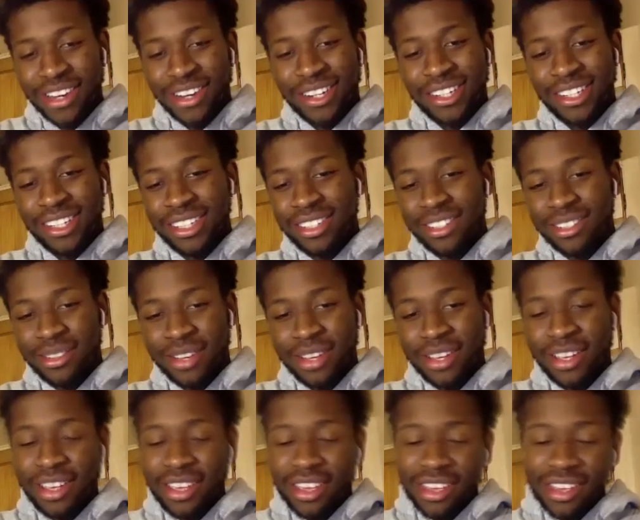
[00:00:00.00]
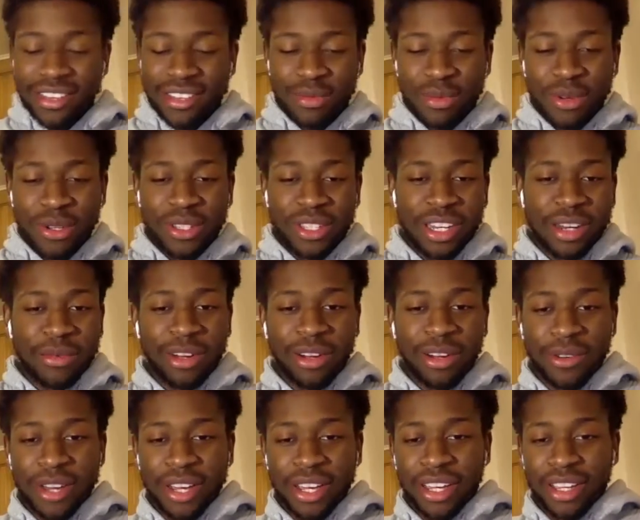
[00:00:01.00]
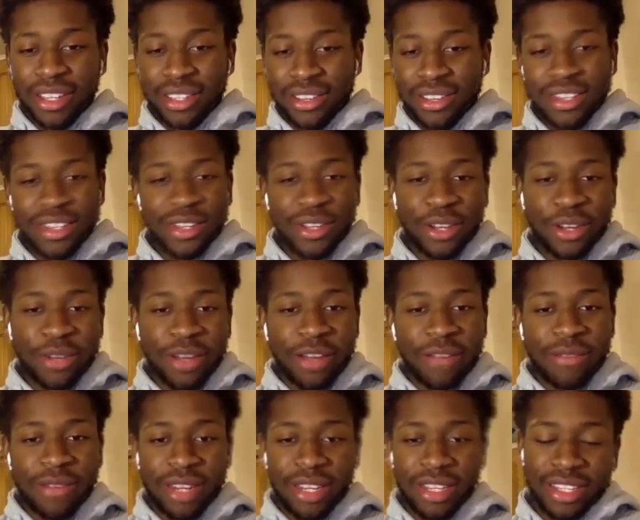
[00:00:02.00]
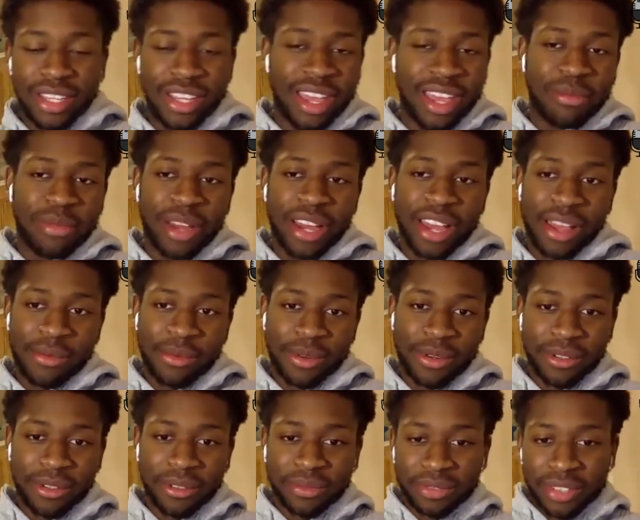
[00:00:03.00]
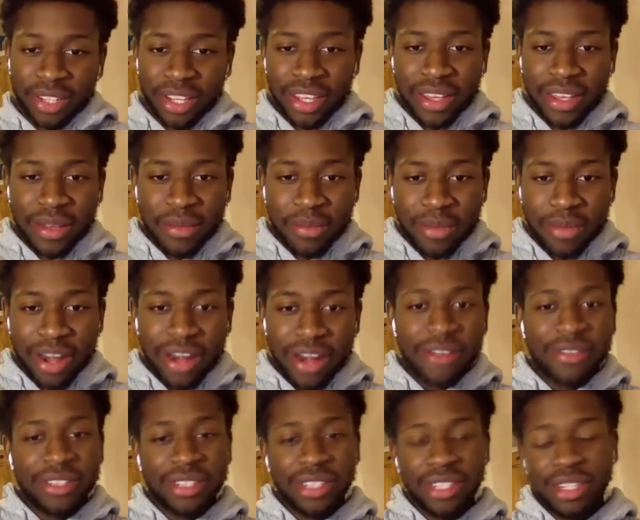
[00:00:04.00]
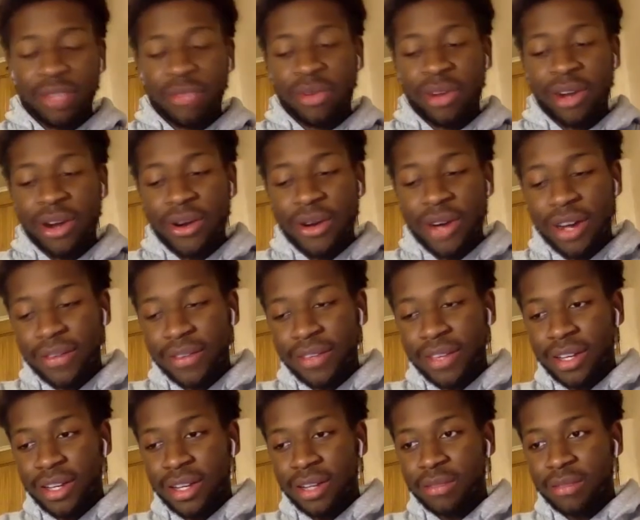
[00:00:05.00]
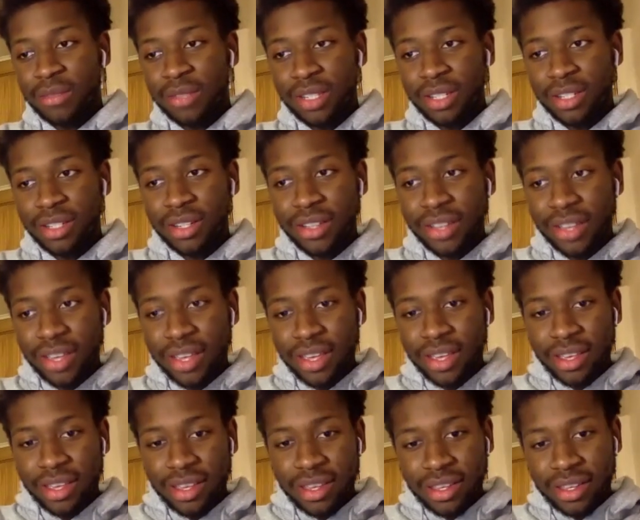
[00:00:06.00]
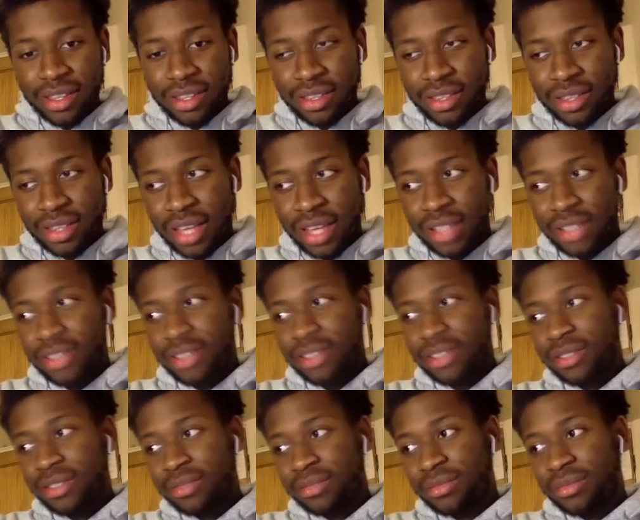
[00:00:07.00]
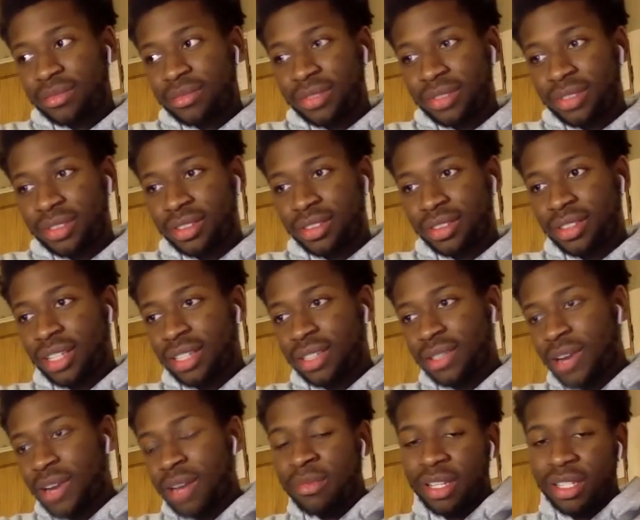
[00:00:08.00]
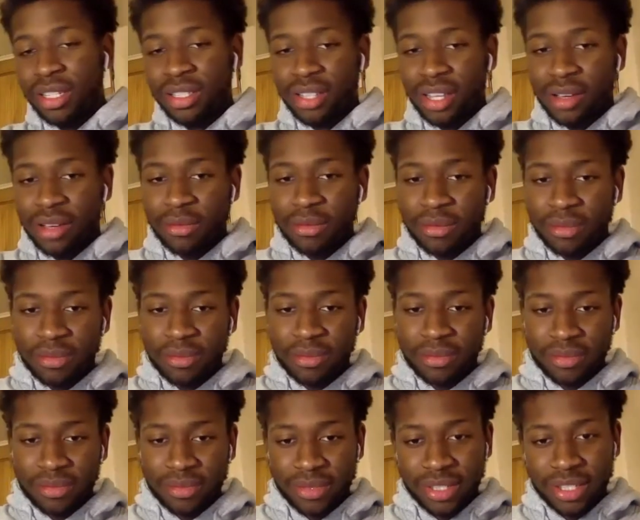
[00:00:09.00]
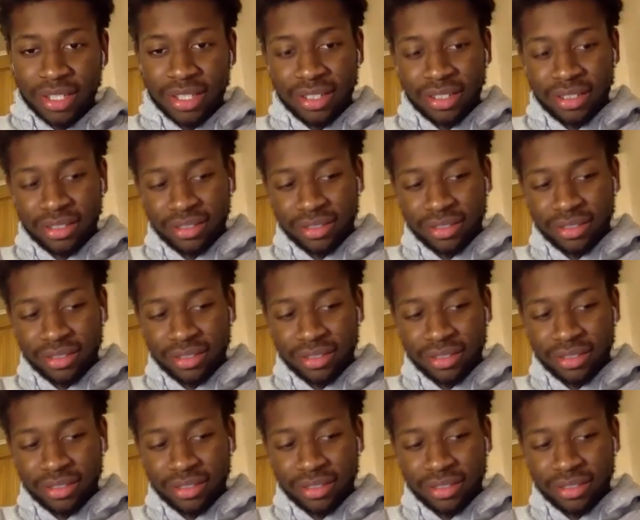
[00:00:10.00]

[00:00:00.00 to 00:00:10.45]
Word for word: at college where so most of them aren't working so it's a good amount of money to get by and whatnot yeah, but then obviously the pro after comes and that's that's quite a big step yeah